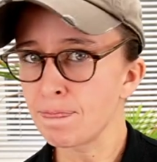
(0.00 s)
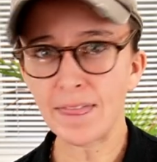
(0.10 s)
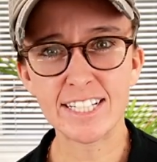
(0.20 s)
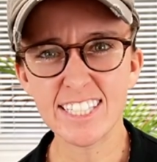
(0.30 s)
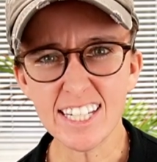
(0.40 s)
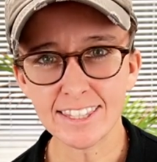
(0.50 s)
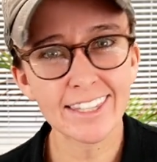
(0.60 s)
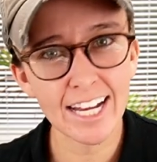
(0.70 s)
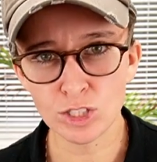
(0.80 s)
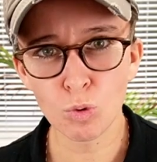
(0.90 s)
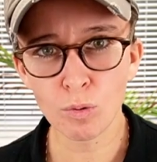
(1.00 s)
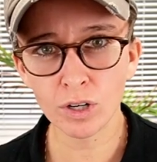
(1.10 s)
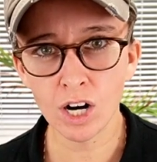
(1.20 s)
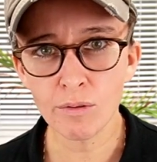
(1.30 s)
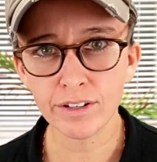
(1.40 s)
That's it. That's what
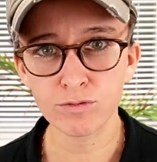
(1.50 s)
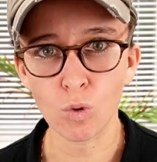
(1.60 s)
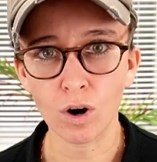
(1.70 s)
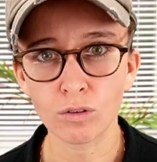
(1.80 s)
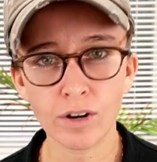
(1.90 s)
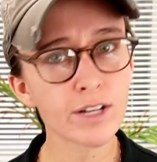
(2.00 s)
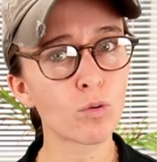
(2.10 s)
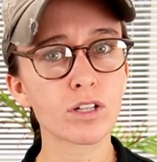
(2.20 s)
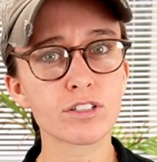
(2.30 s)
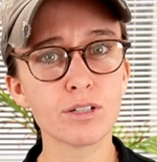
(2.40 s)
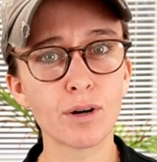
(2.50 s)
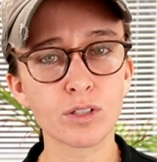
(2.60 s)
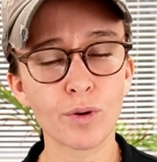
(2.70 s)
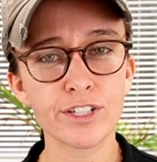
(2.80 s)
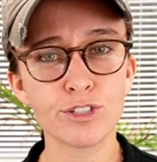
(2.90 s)
we're going for, right? What are some
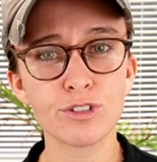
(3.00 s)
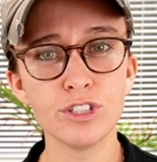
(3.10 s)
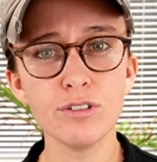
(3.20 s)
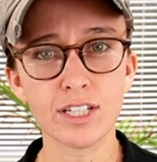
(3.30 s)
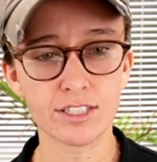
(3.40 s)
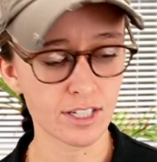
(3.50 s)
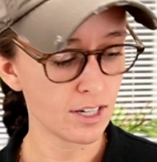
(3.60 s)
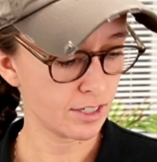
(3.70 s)
other ways you can do this?